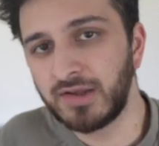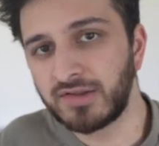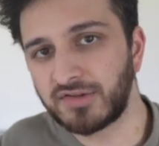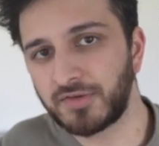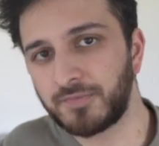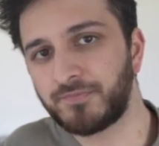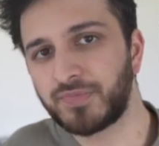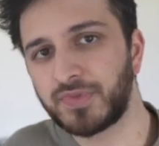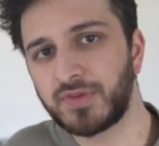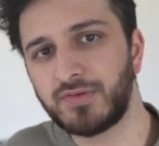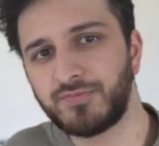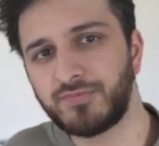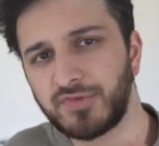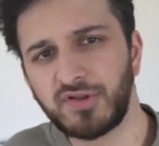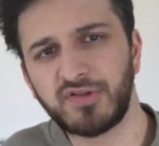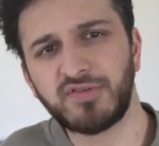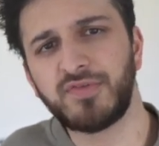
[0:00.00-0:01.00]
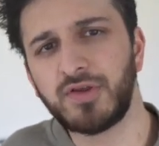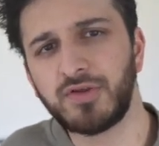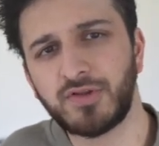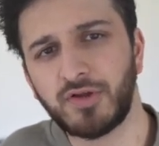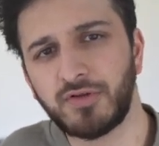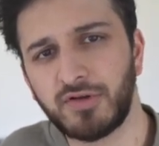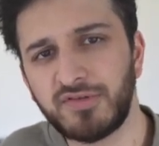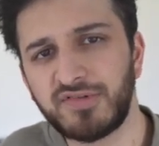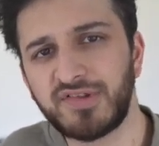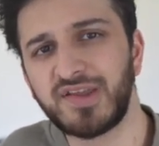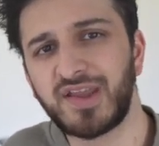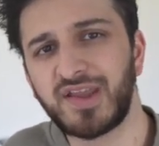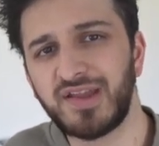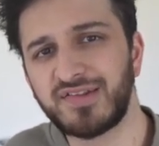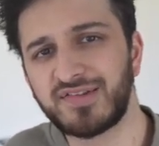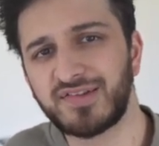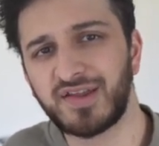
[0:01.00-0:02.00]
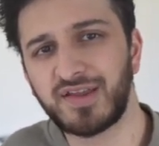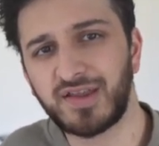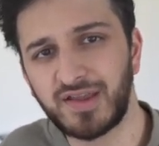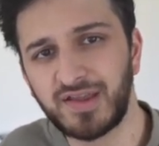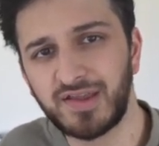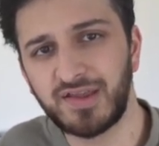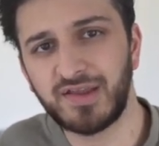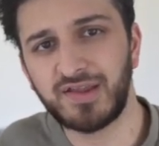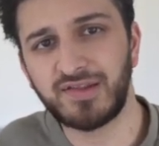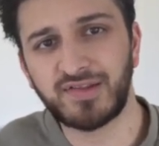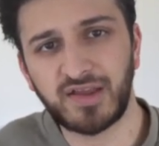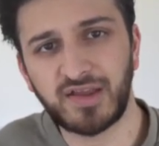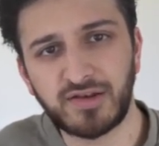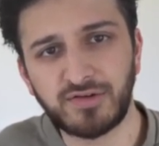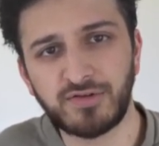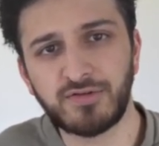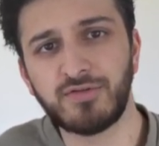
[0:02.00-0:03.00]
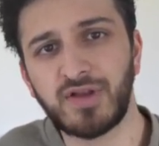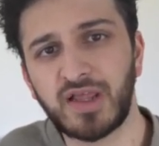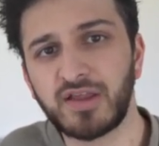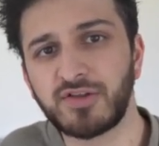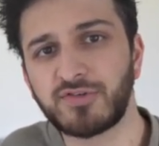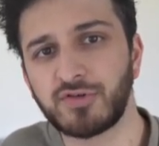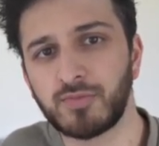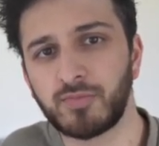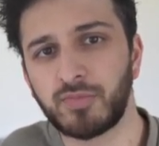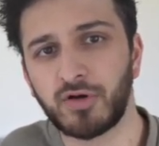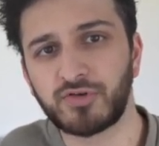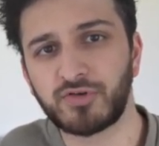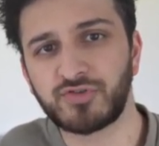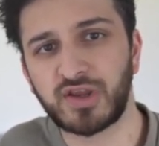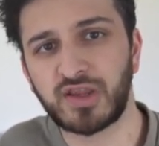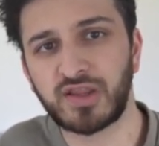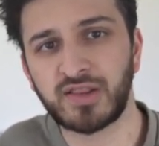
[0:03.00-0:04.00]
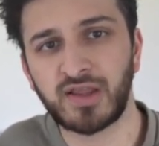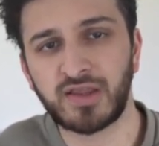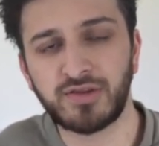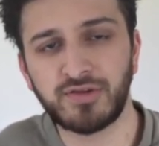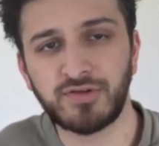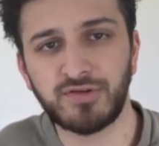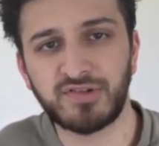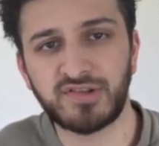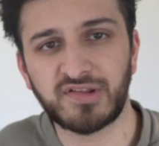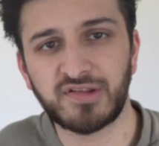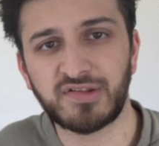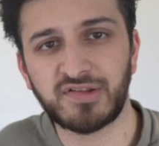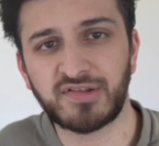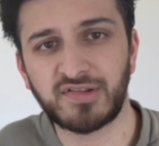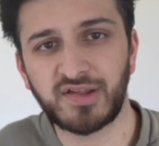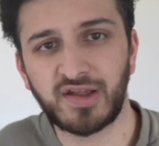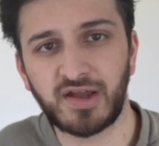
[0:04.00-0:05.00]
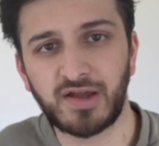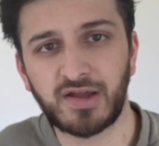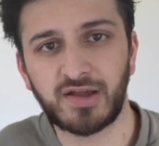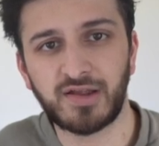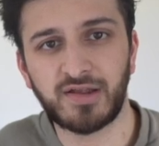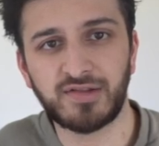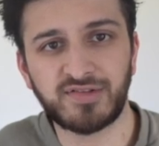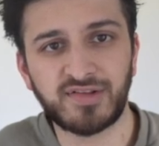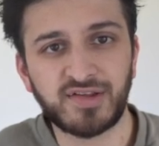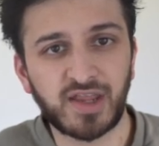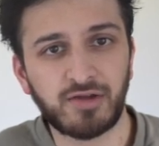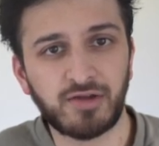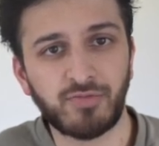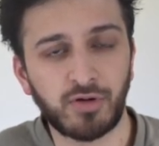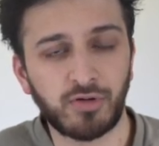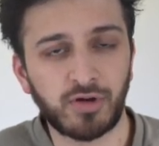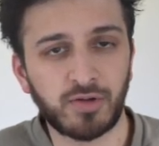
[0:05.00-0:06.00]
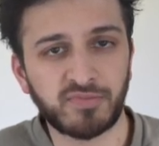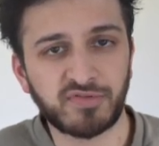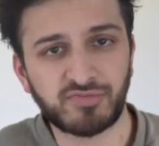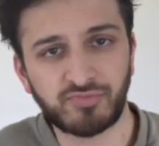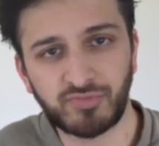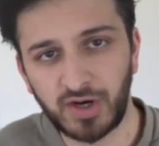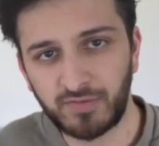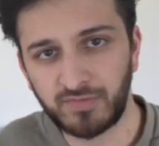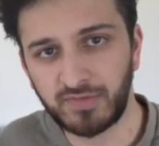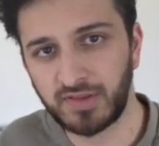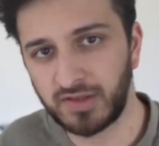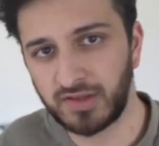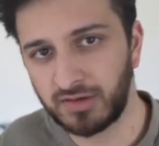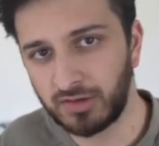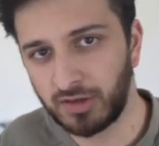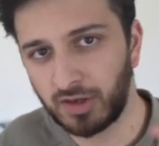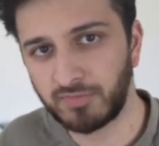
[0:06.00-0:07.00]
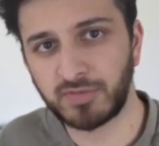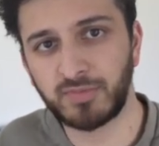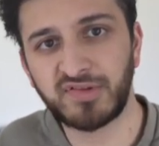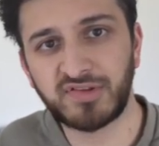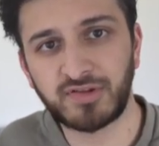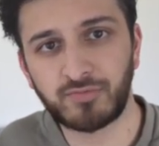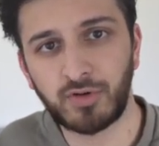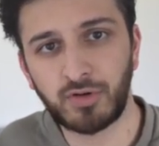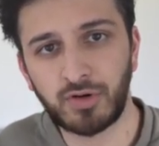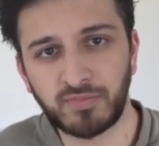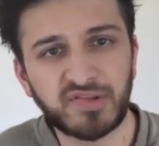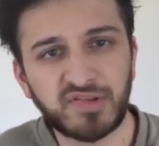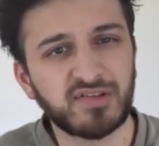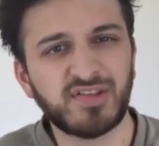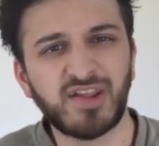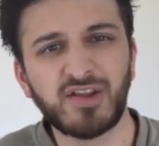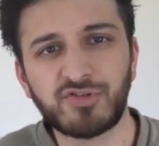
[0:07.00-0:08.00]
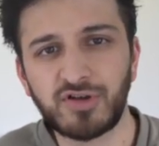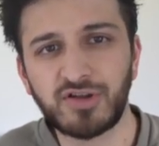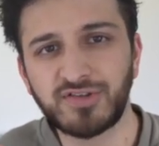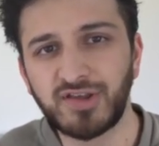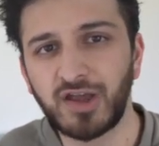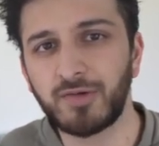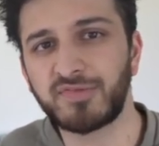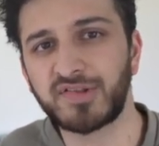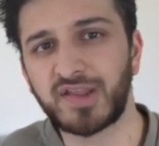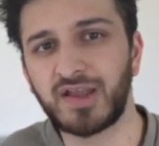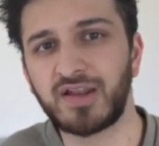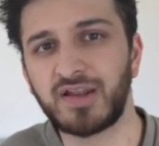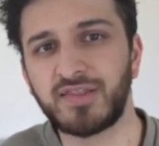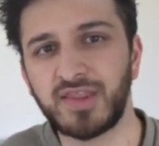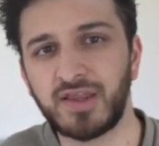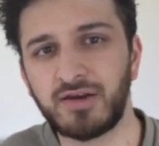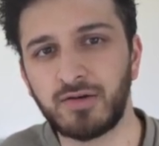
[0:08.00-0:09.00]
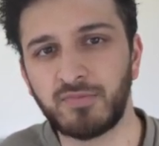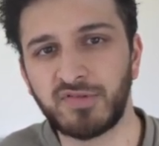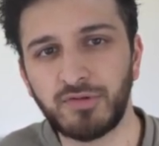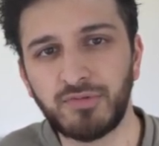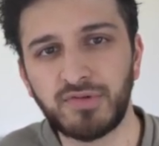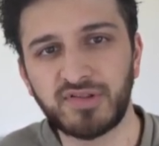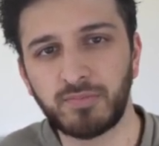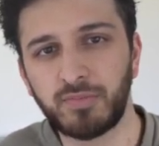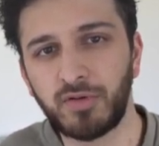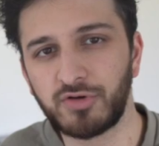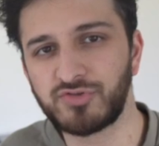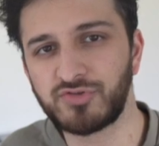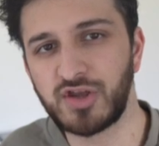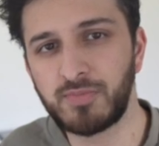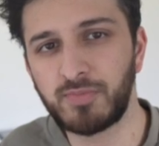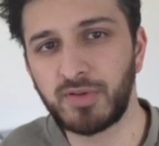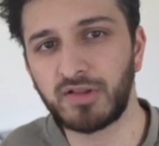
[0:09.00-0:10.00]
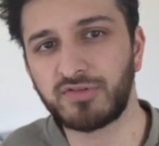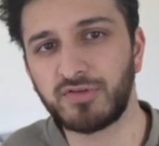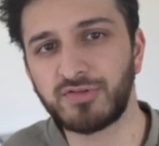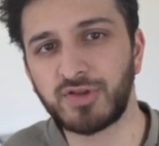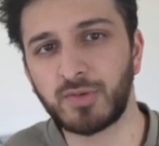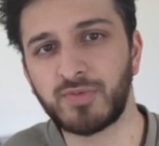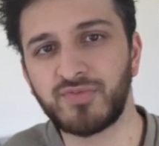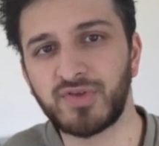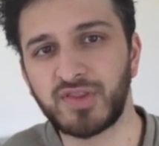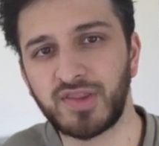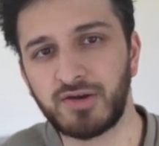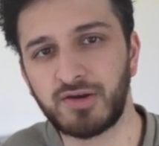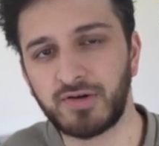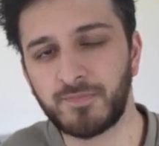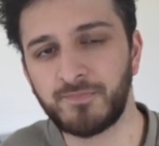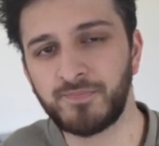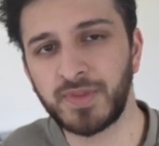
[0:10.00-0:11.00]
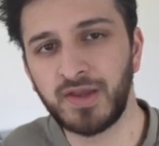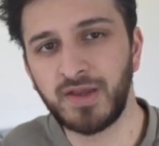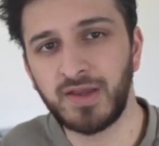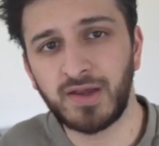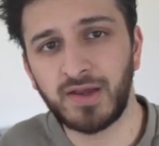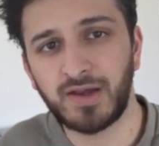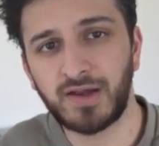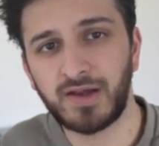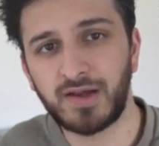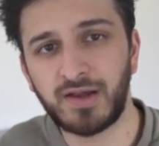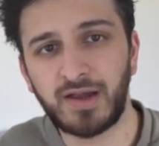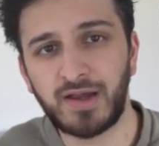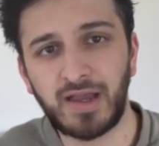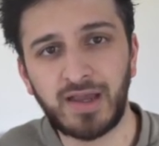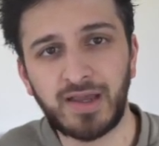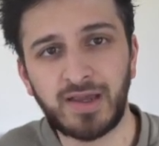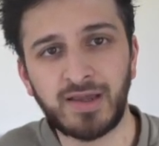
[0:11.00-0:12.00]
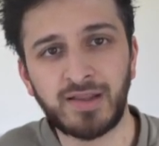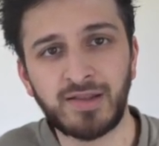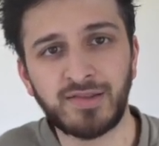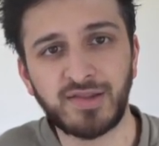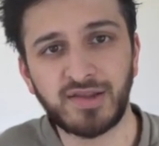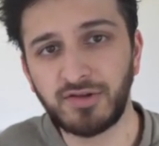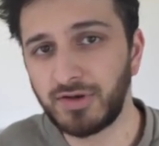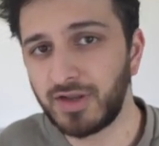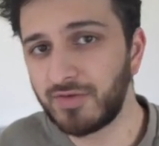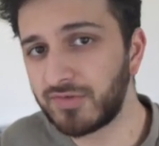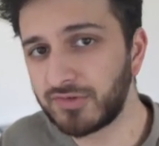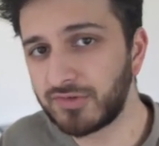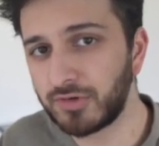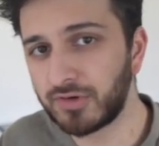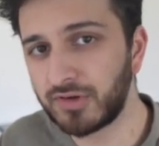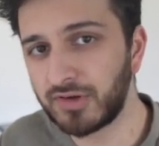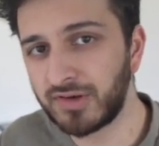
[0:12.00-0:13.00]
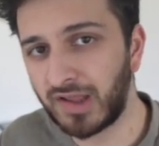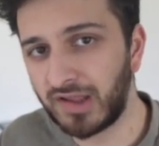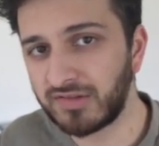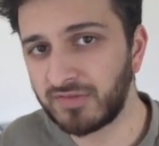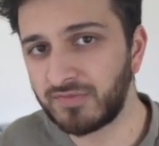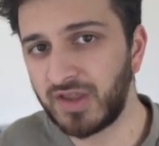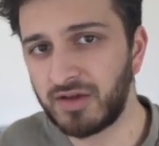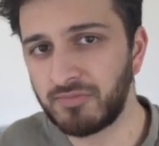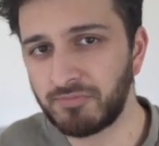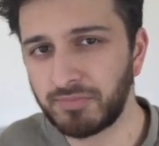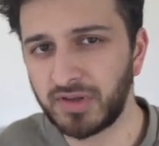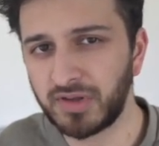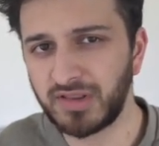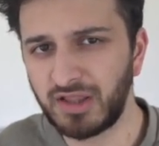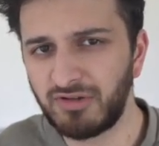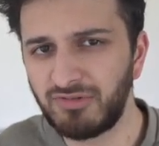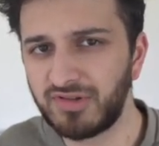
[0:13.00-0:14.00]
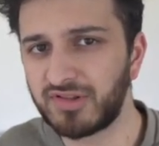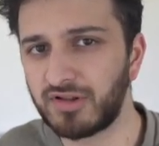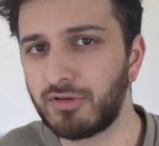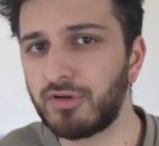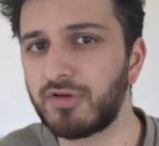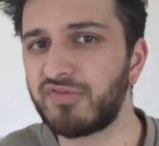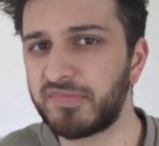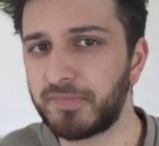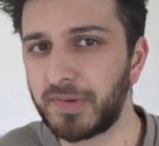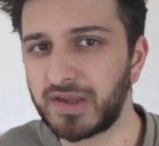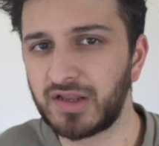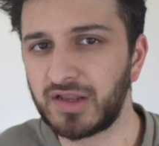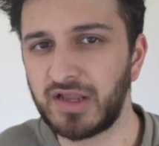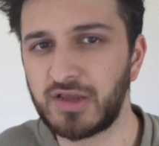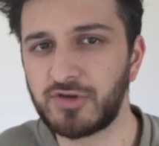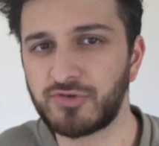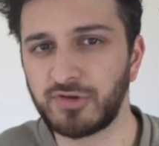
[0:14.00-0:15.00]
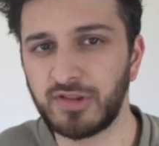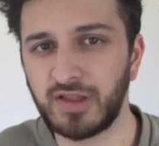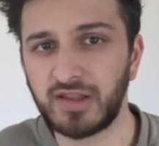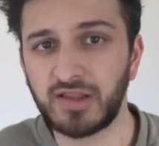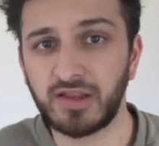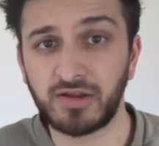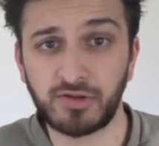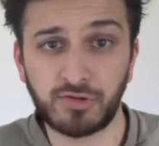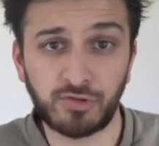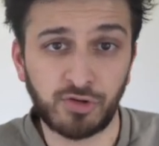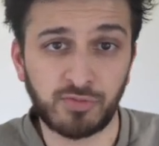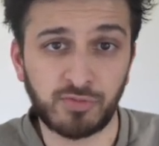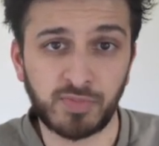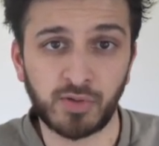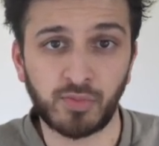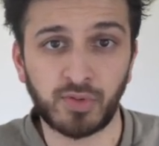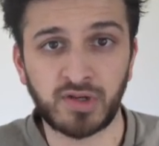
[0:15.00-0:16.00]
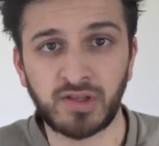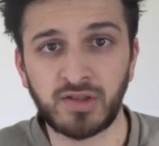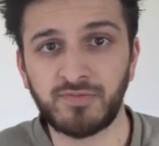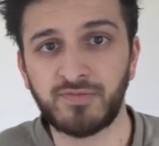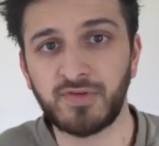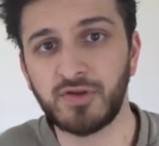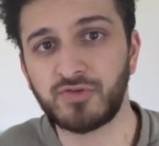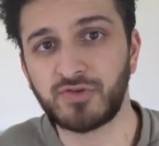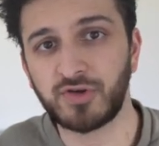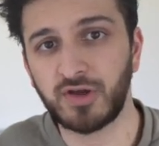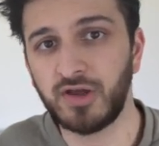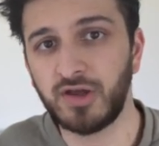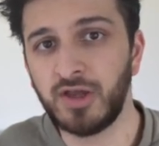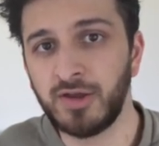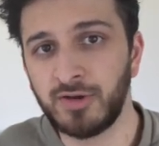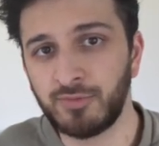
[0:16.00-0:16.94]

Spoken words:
So for those of you who don't know, zkSync is a new layer 2 blockchain that uses ZK rollups rather than optimistic rollups, essentially to help scale Ethereum. So it's a blockchain built on top of Ethereum, and they don't have a token as of yet, but there is a lot of speculation that there could be one in the future.